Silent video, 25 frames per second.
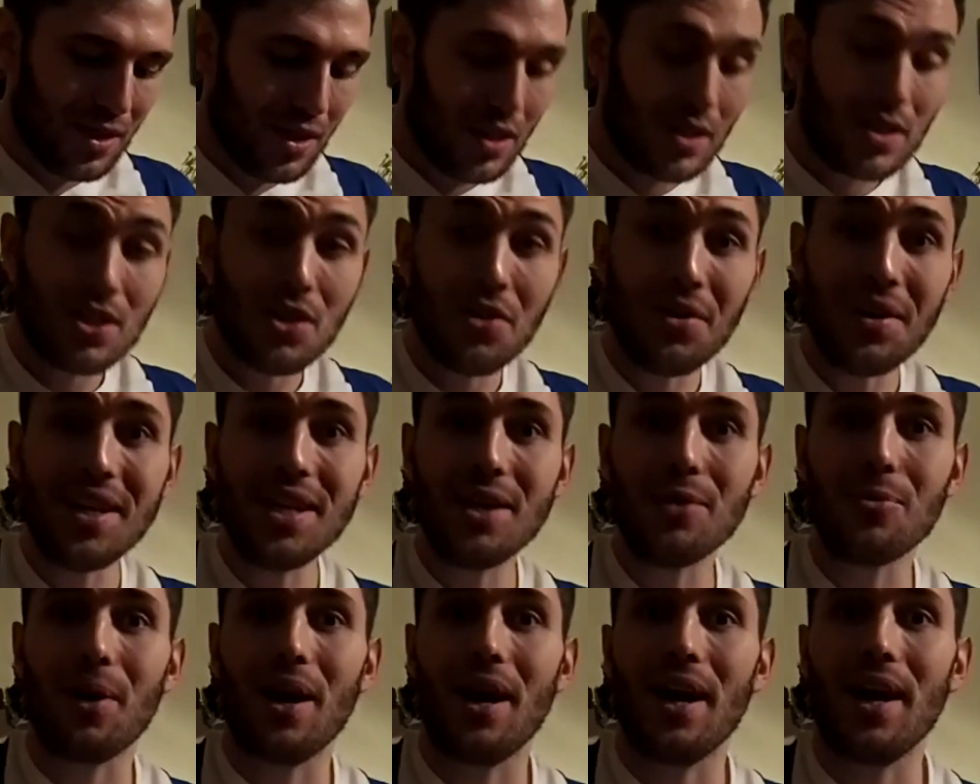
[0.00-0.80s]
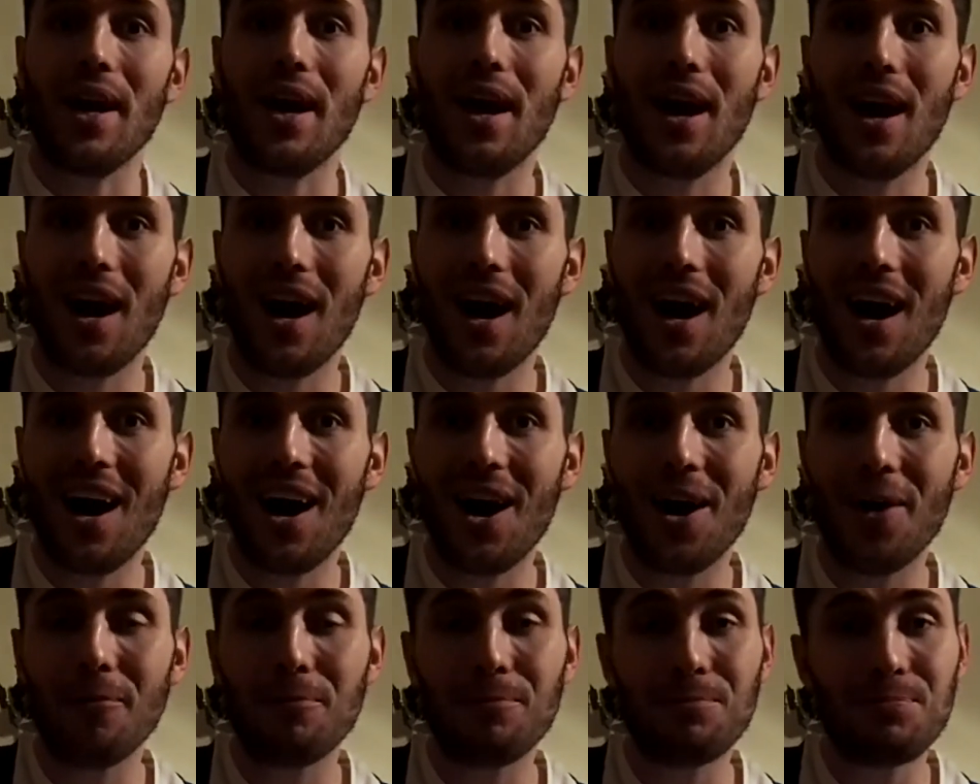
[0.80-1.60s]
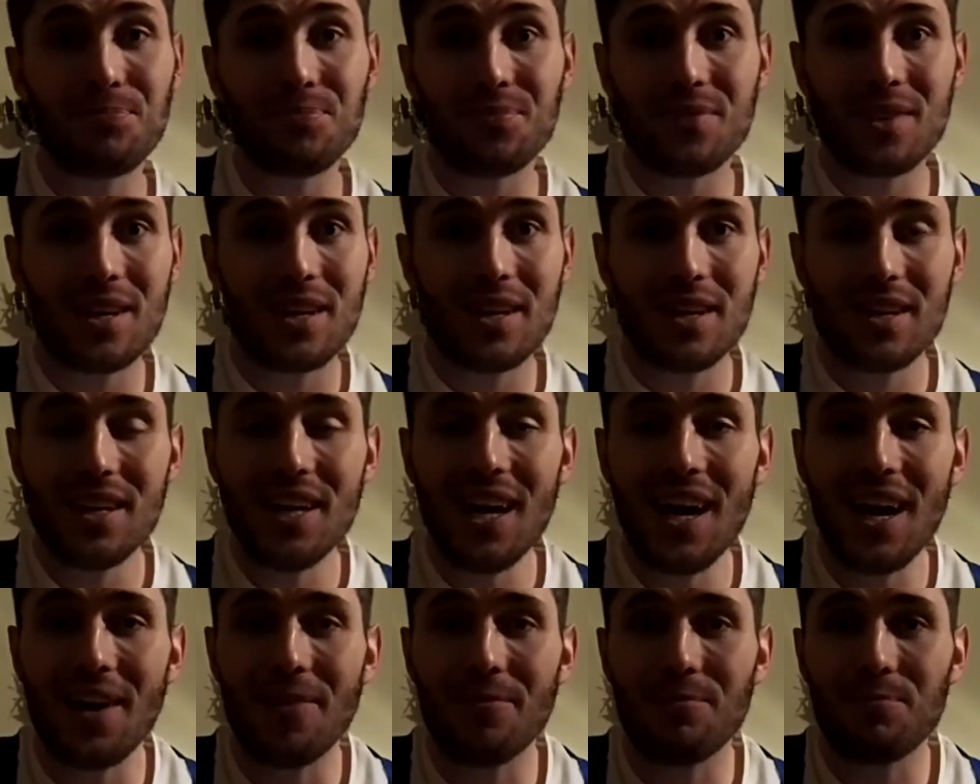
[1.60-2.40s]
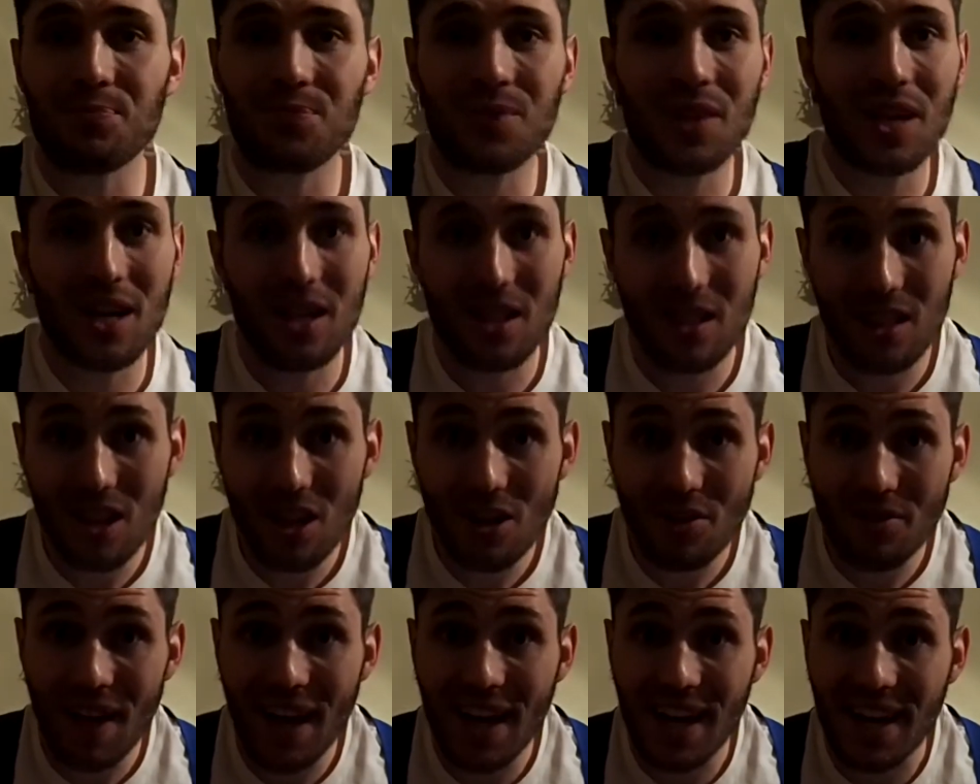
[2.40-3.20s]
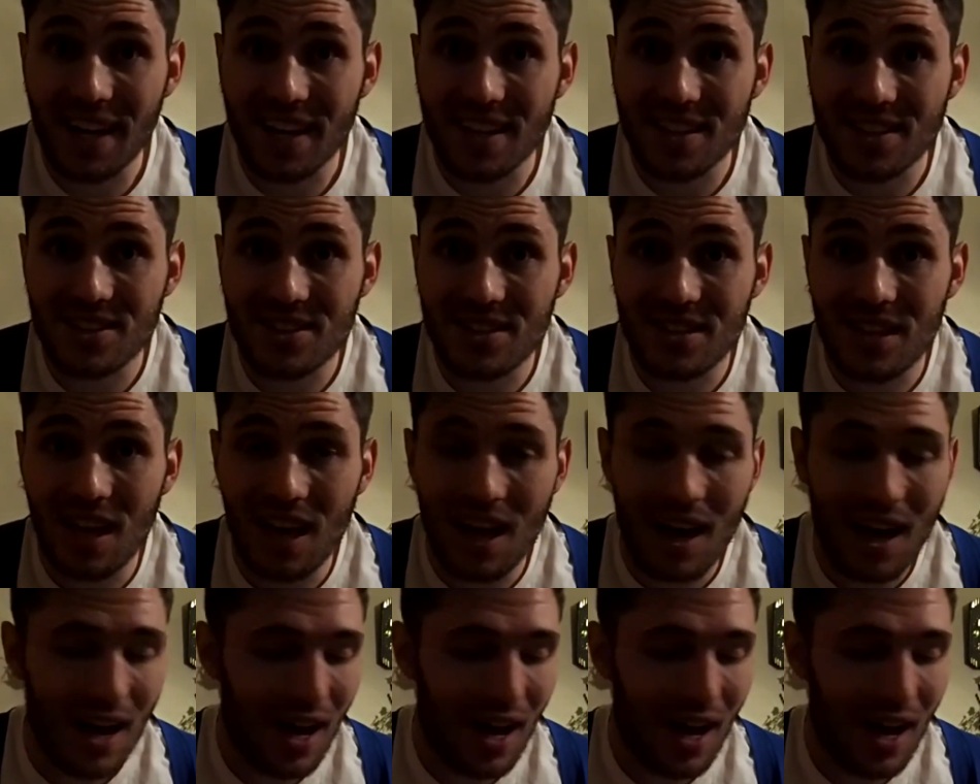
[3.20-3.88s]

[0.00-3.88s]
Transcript: So anyway, yeah, love addicts.